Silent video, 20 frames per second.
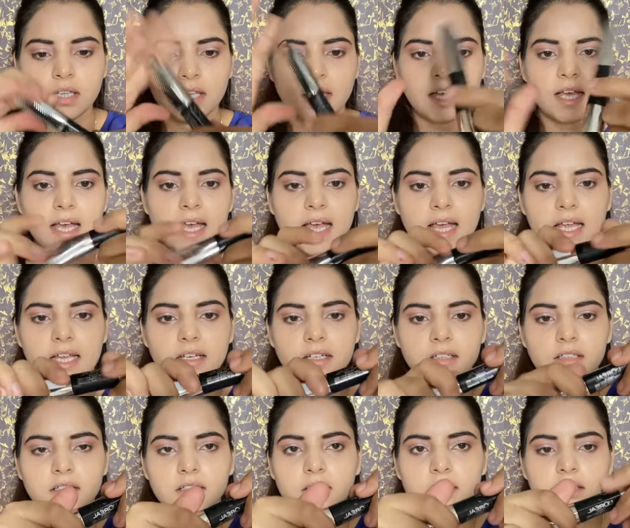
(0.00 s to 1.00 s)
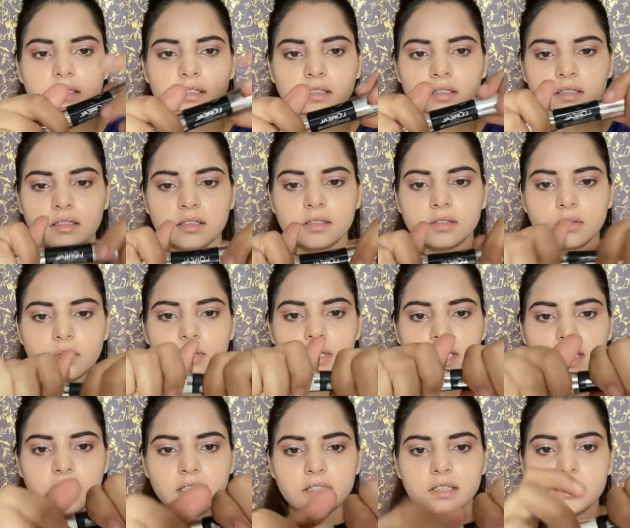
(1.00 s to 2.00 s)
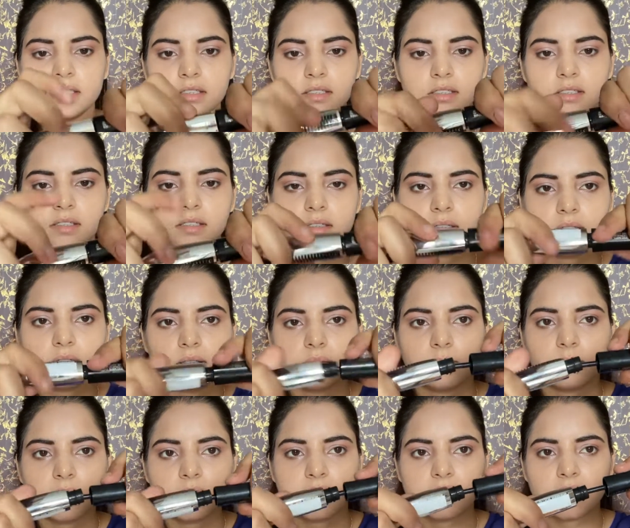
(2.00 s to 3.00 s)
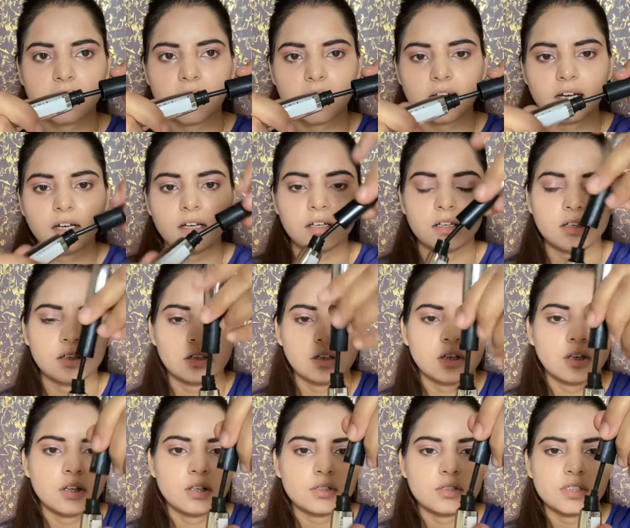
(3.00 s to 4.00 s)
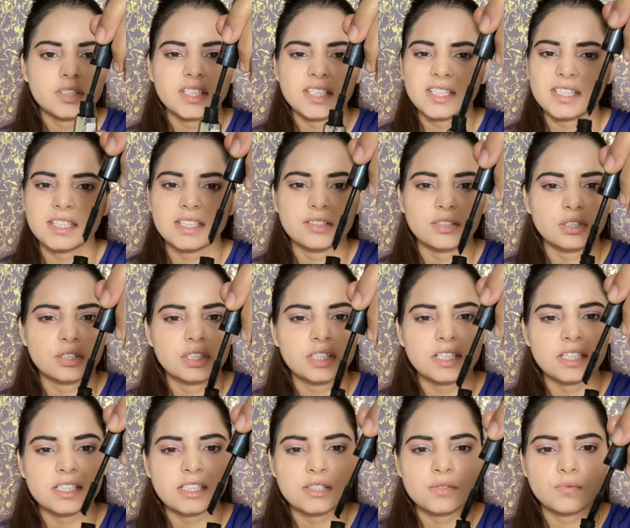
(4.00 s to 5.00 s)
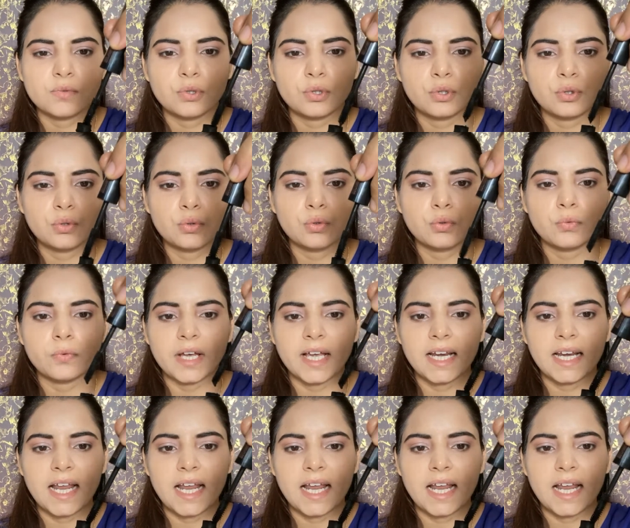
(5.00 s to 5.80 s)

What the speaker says: and okay, this is the mascara. So just this would do well.